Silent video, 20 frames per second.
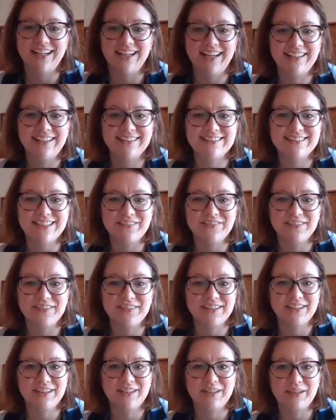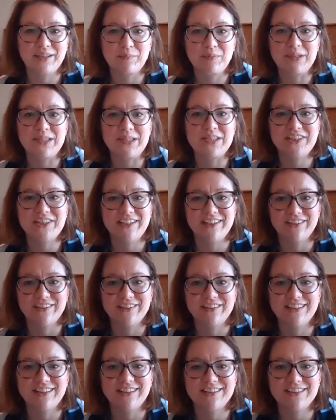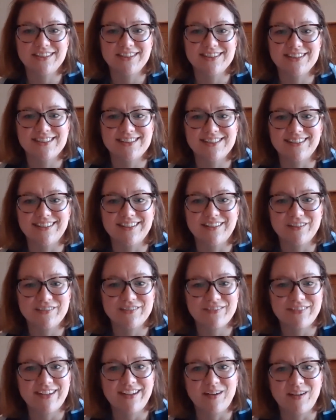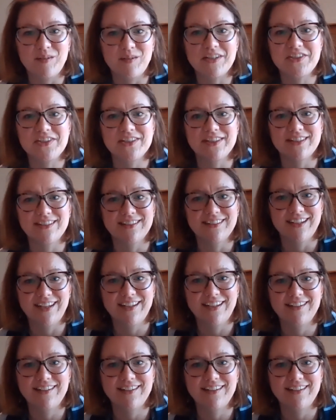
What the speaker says: I definitely appreciate your diligence to clarify that question